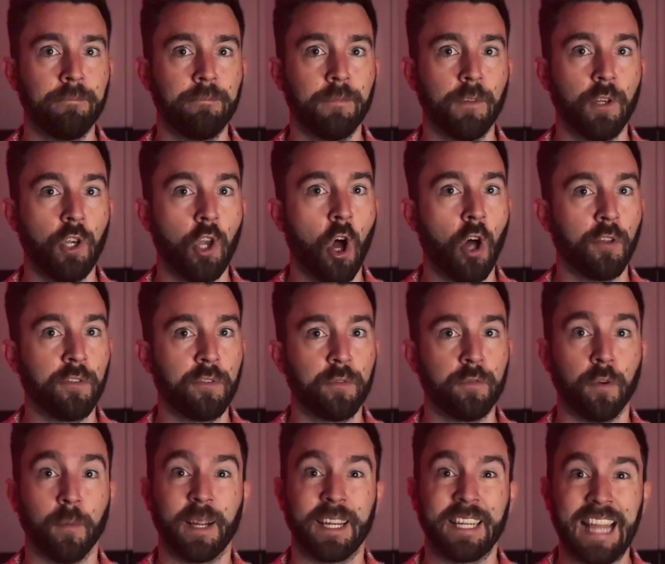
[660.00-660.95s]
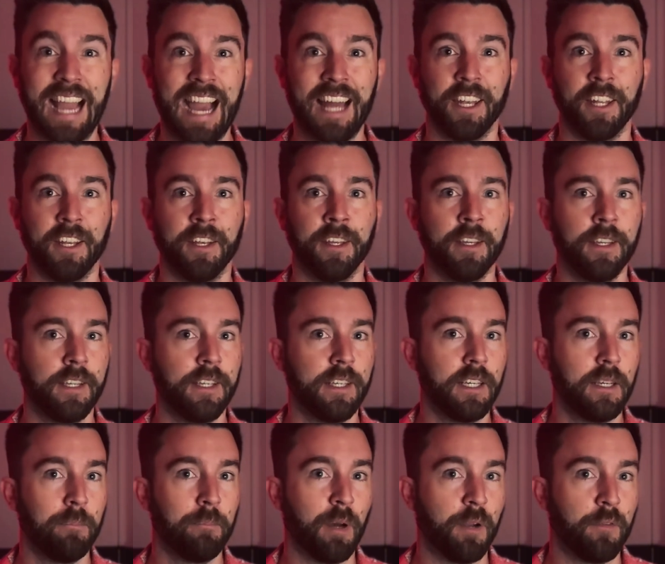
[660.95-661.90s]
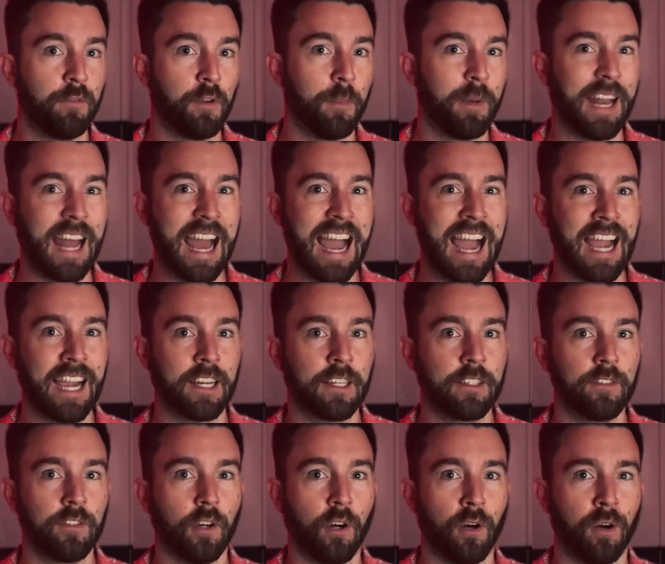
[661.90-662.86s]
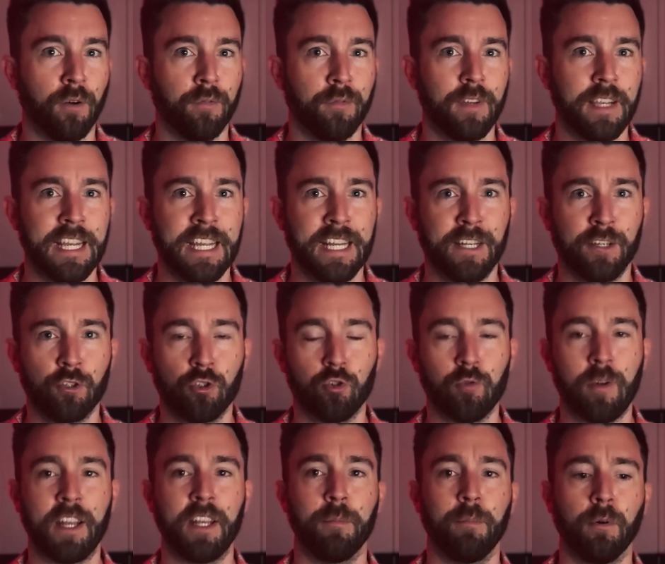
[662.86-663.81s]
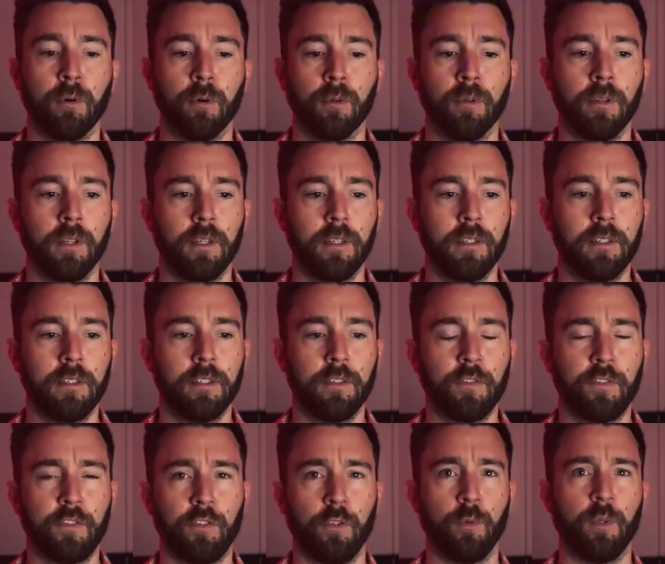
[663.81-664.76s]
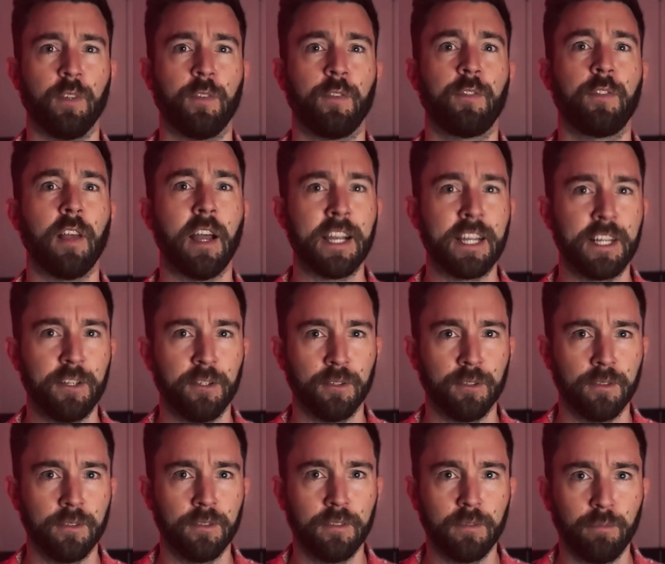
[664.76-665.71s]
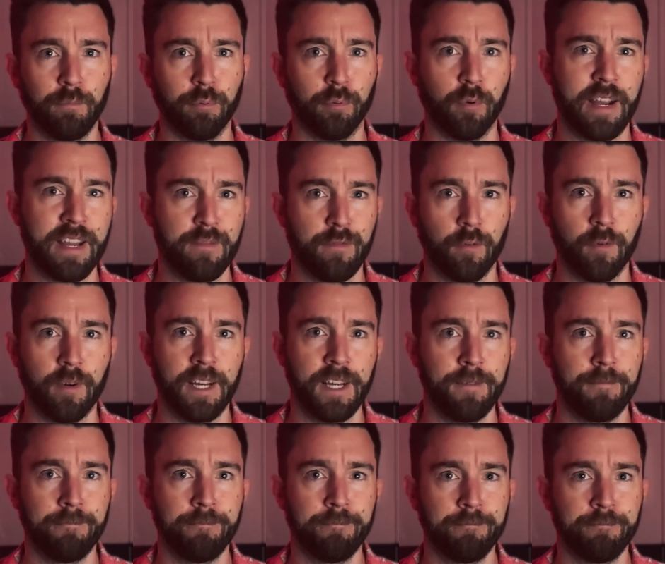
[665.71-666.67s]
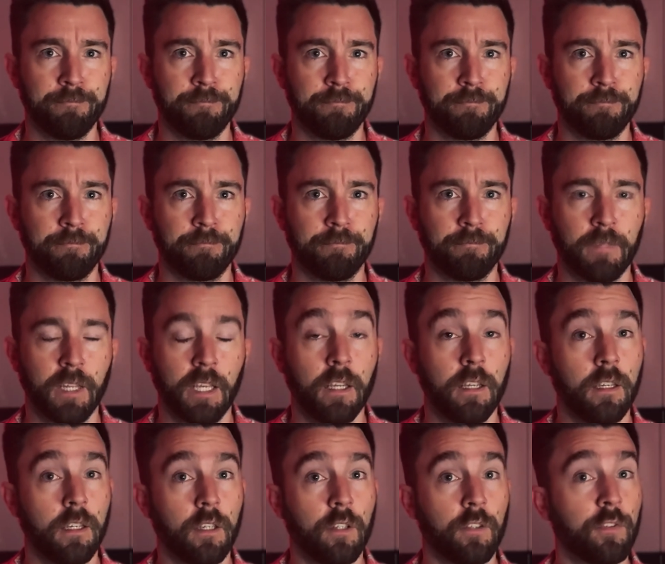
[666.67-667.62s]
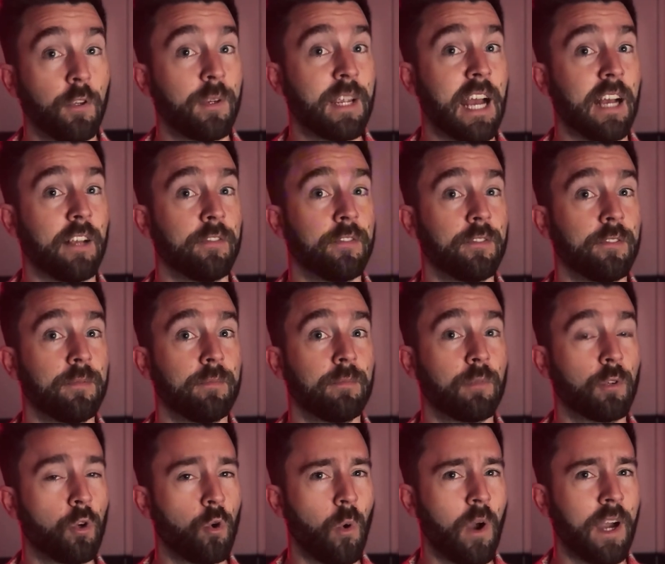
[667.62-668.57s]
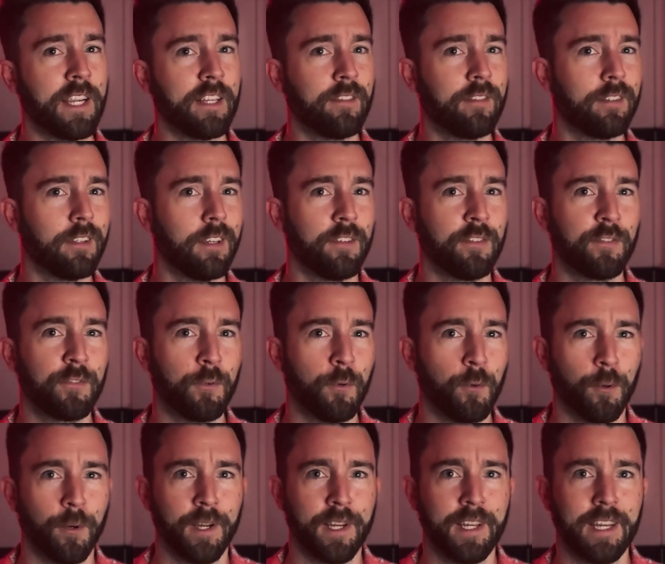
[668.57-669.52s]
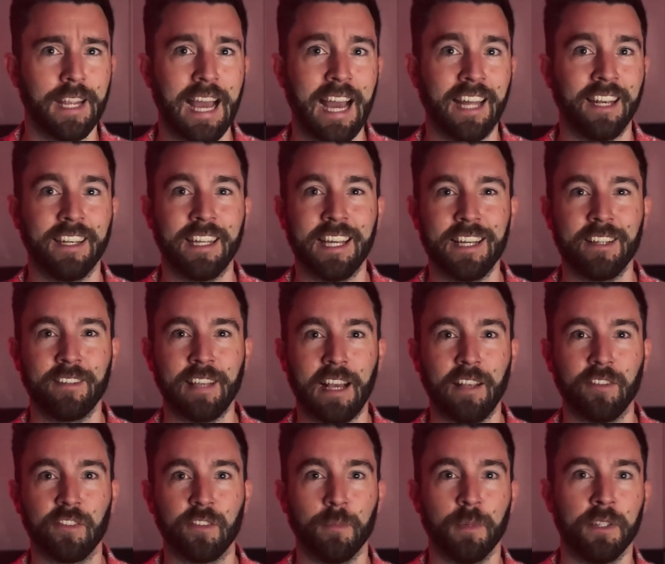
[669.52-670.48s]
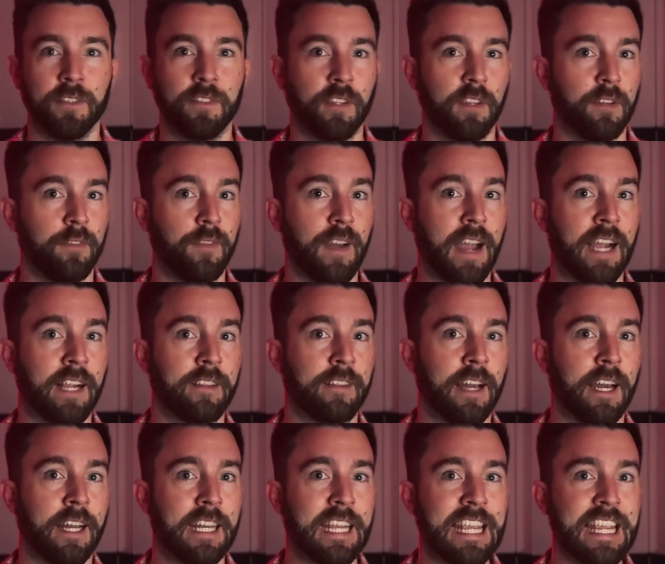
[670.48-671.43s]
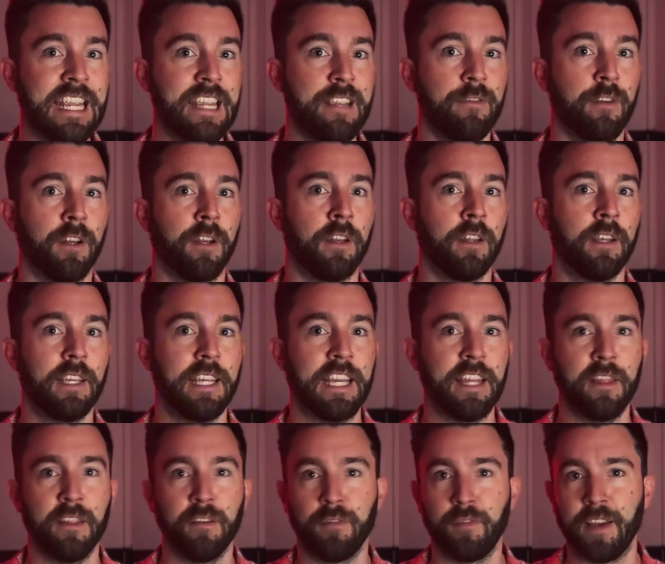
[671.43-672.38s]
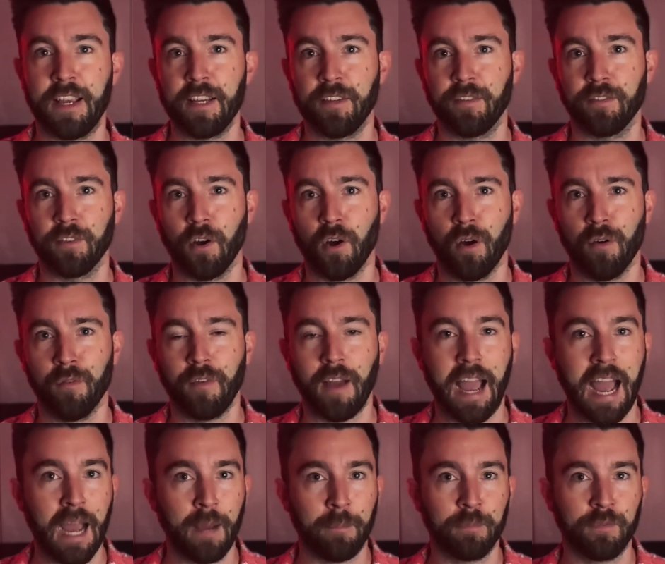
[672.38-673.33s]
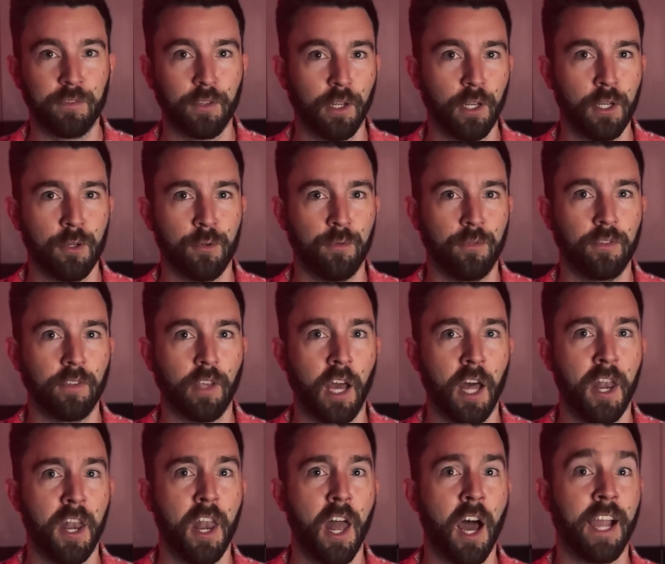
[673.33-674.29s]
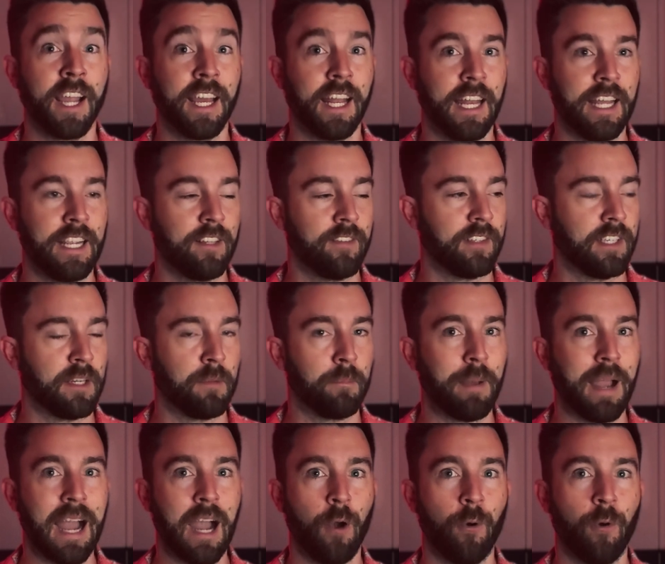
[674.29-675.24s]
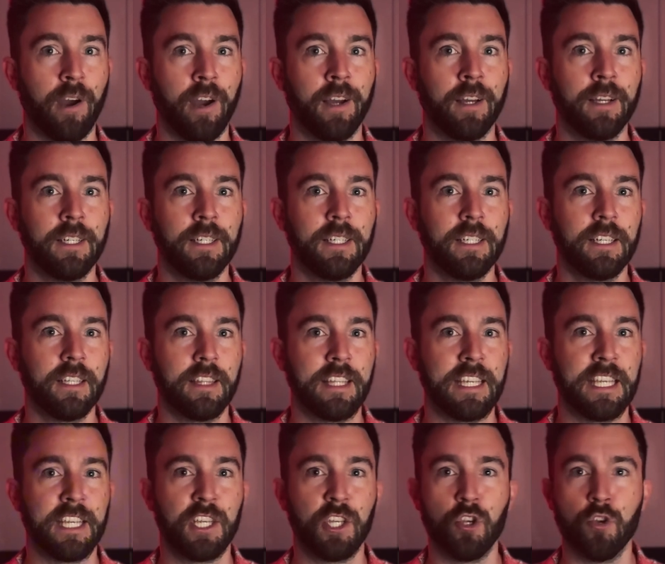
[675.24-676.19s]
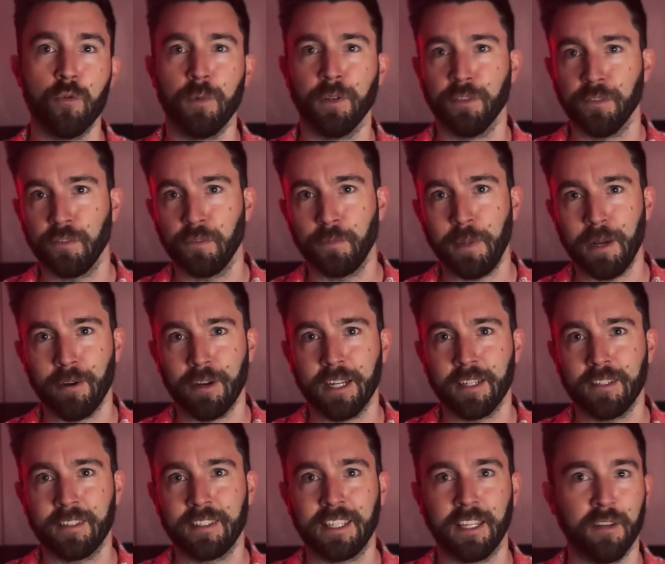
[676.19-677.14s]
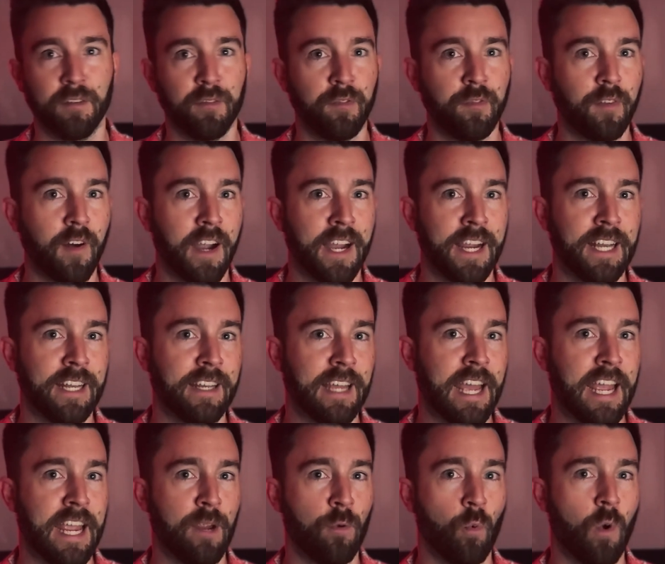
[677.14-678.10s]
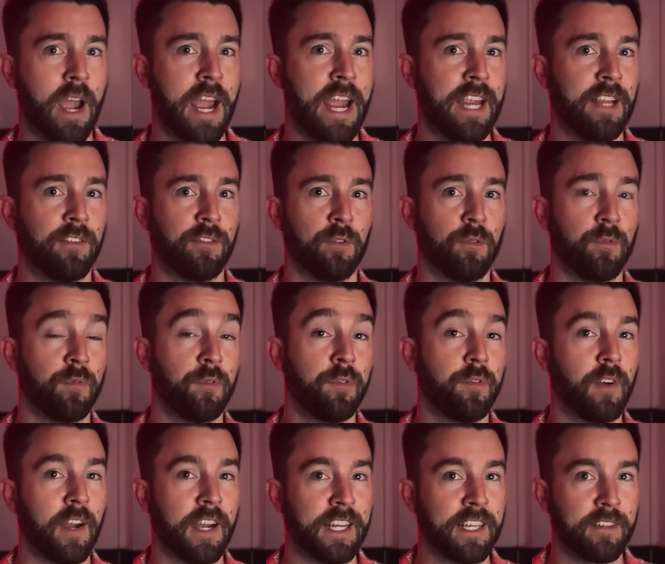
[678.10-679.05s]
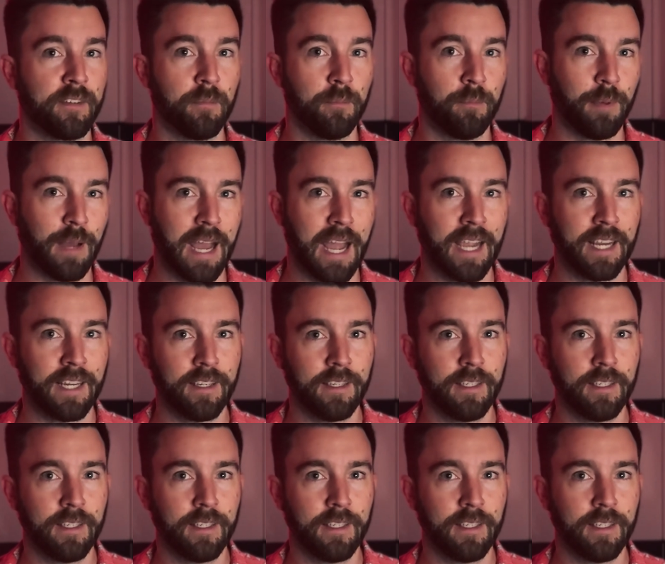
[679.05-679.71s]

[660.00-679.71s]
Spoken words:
not from a cannon, but from an act of incredible, suicidal bravery. So yes, quite a story, and a testament to the fact that even in the face of absolute annihilating power, the human spirit can find a way to fight back.